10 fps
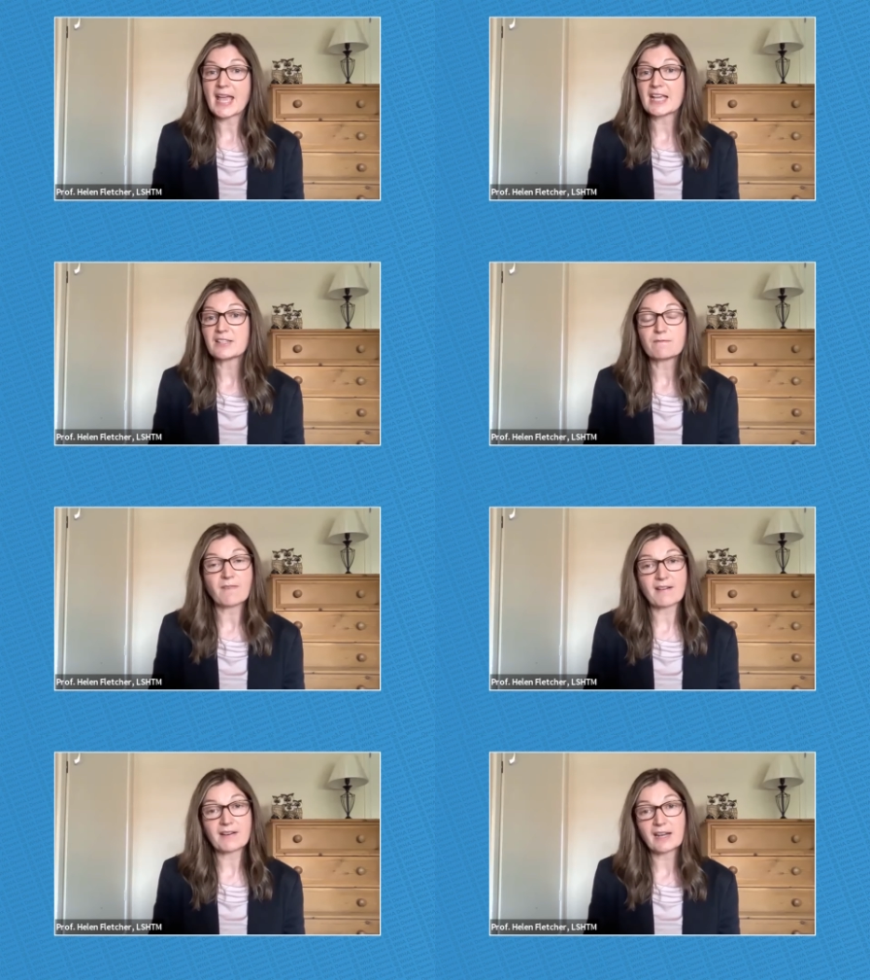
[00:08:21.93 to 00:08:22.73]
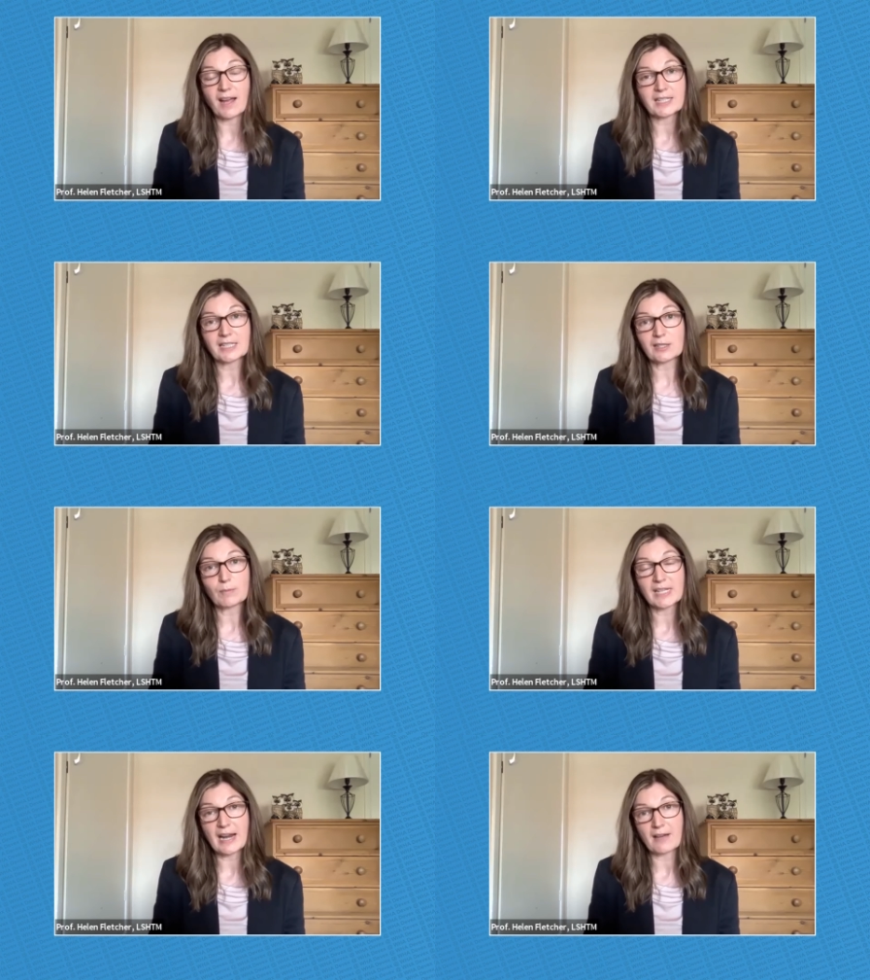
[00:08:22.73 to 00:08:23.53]
It's very likely that
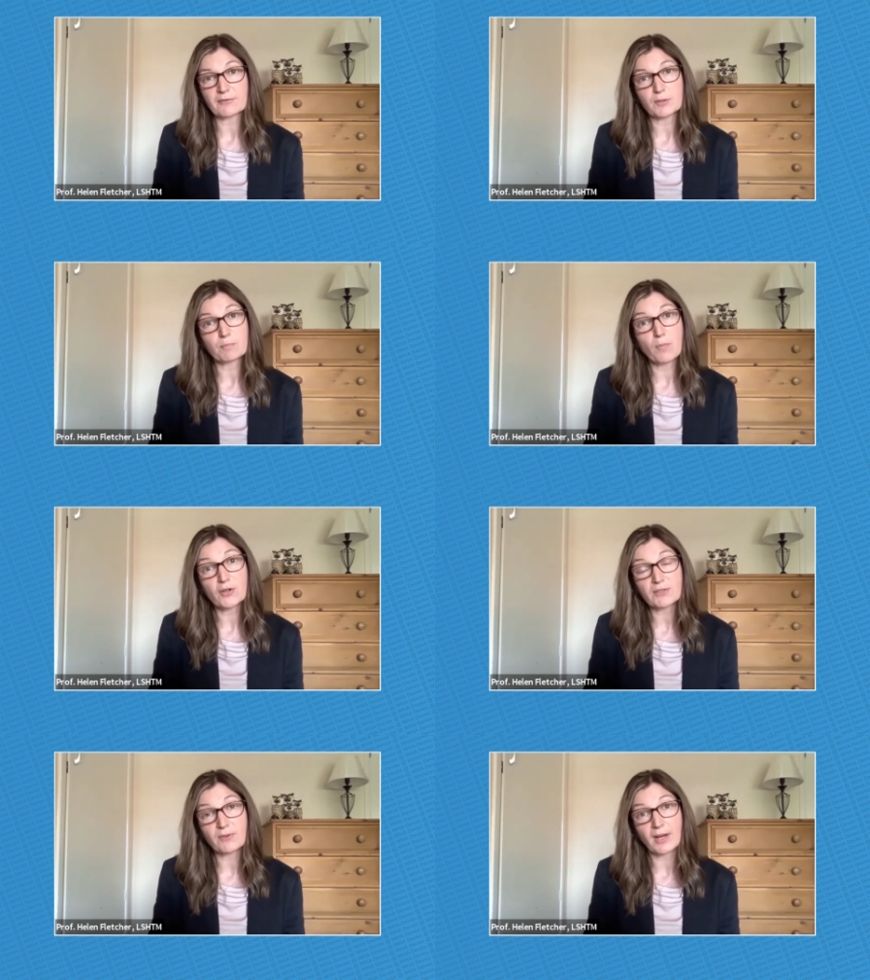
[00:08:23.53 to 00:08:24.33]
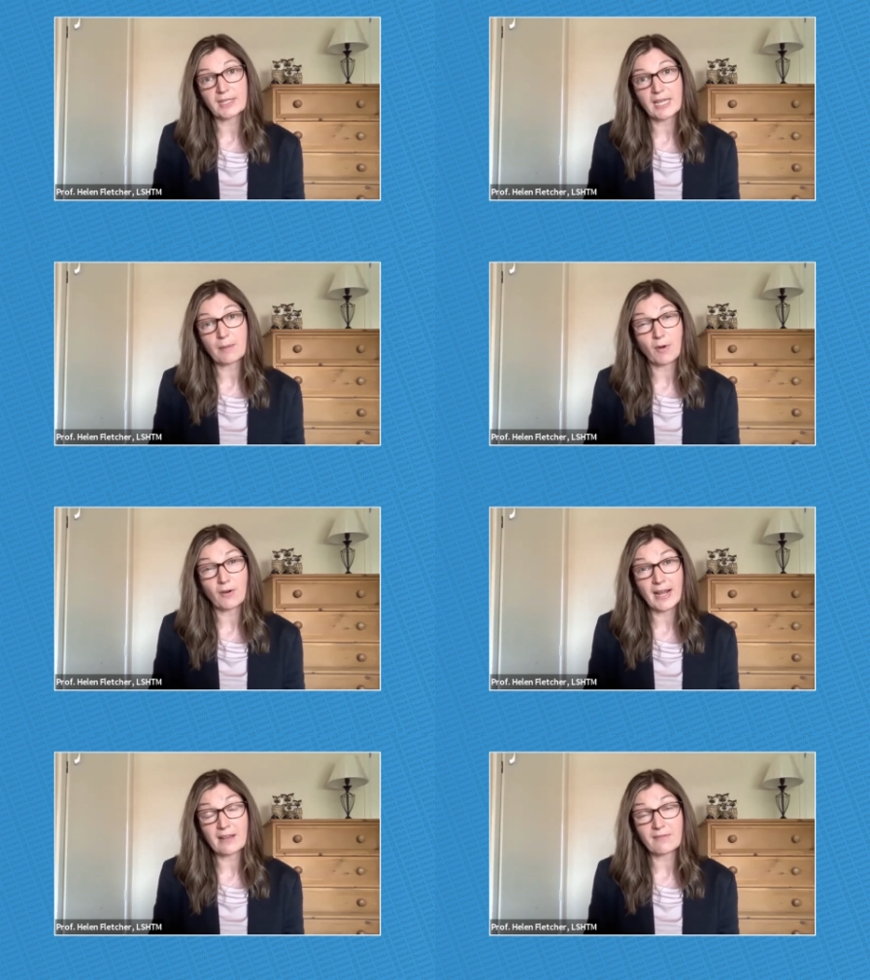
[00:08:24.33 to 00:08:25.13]
we're going to have to modify the
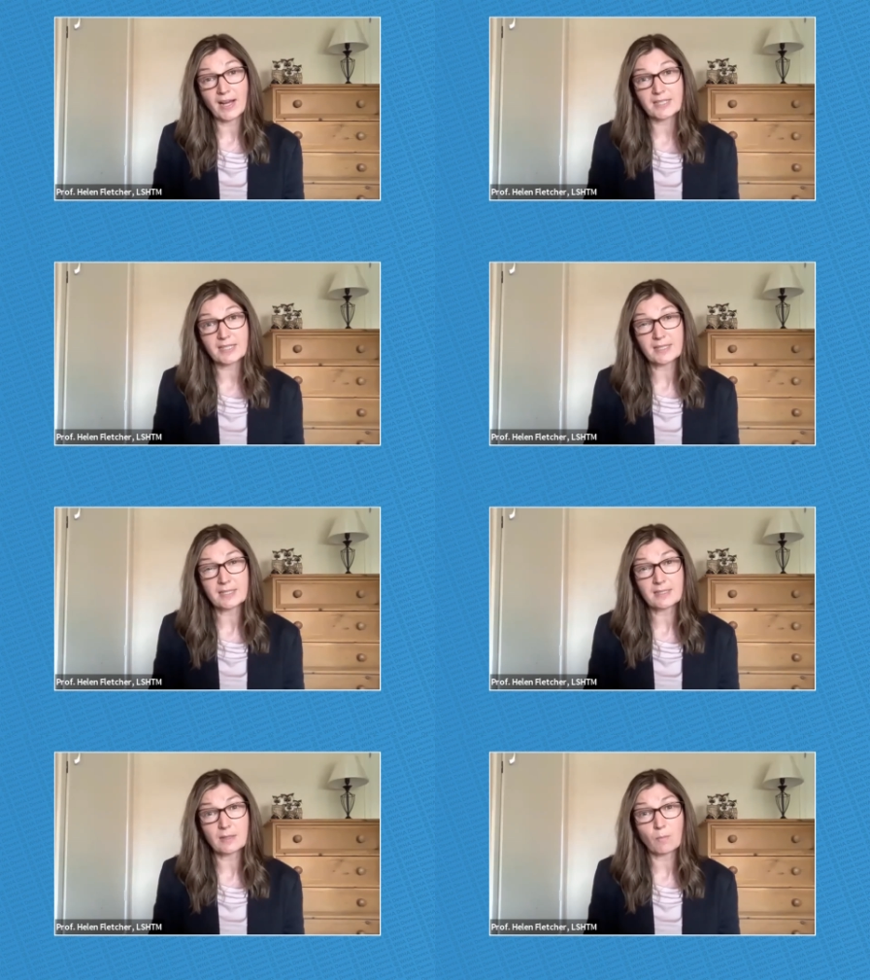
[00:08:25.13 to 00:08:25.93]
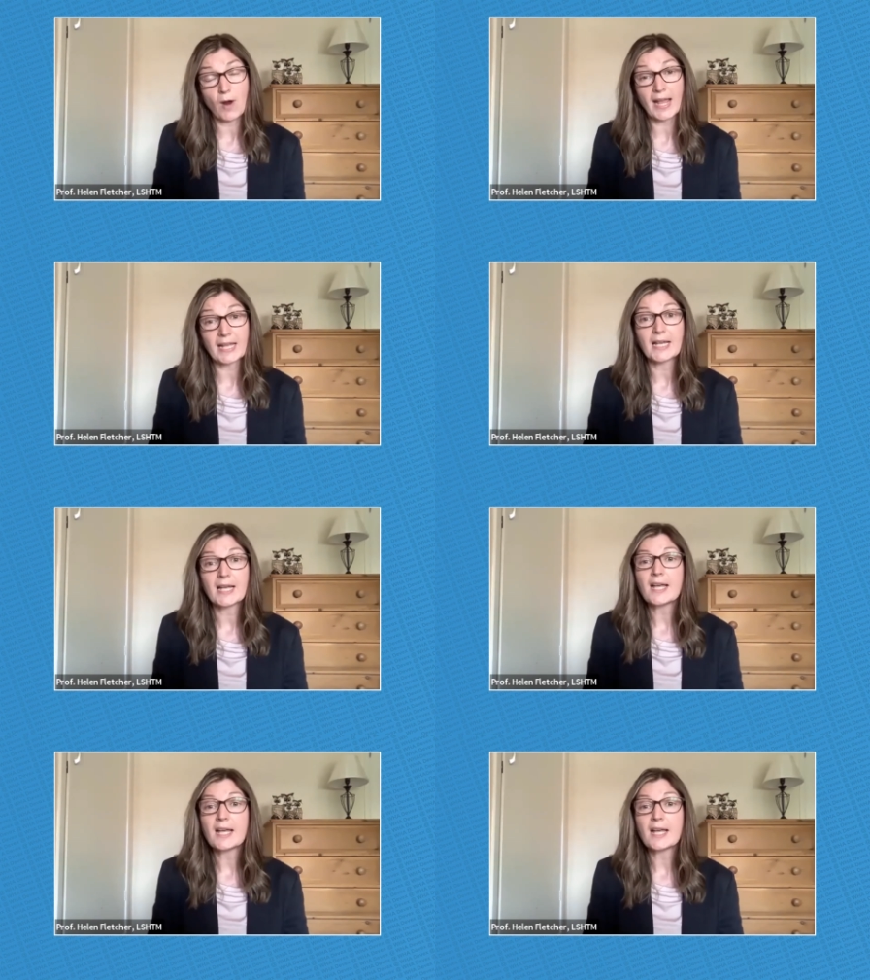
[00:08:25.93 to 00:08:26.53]
mRNA vaccines in some way.